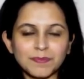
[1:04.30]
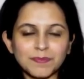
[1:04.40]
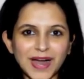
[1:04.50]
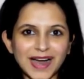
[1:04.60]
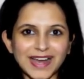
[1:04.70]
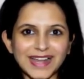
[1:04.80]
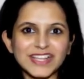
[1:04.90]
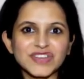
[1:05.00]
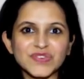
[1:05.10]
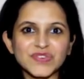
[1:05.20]
parle
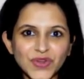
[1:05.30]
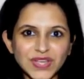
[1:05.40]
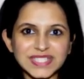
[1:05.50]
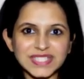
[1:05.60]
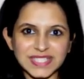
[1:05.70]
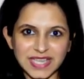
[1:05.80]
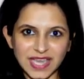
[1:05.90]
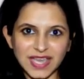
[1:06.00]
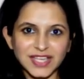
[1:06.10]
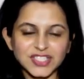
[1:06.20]
français.
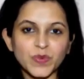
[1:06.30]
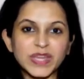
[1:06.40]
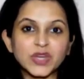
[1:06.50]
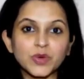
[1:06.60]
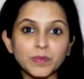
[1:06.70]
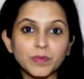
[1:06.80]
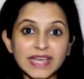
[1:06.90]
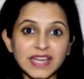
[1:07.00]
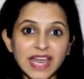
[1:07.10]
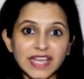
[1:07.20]
So when you make
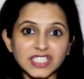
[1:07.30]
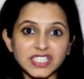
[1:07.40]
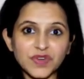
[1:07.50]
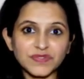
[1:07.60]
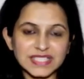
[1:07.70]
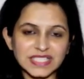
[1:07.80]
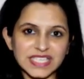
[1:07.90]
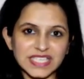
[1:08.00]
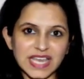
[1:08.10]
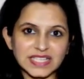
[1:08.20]
negative of the
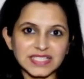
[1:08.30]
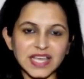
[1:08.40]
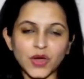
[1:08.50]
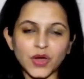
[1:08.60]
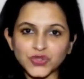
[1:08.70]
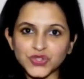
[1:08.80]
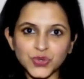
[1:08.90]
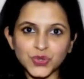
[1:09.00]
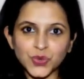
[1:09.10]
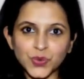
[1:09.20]
sentence, how do you
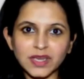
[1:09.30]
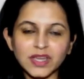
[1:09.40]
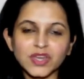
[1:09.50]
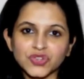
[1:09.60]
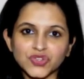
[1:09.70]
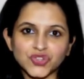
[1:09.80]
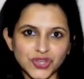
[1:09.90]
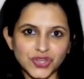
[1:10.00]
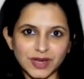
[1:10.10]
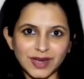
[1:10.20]
do it?
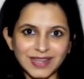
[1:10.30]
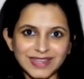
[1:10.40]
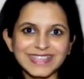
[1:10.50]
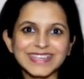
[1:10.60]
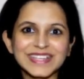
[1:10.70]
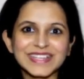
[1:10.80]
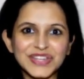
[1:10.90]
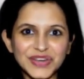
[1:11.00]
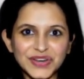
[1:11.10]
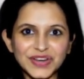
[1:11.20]
Je
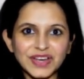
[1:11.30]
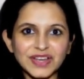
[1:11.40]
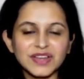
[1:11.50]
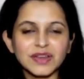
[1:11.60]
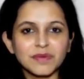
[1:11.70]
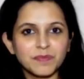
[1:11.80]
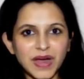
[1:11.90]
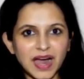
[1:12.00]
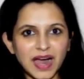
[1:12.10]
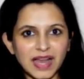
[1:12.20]
ne
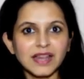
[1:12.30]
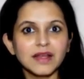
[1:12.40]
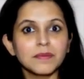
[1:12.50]
parle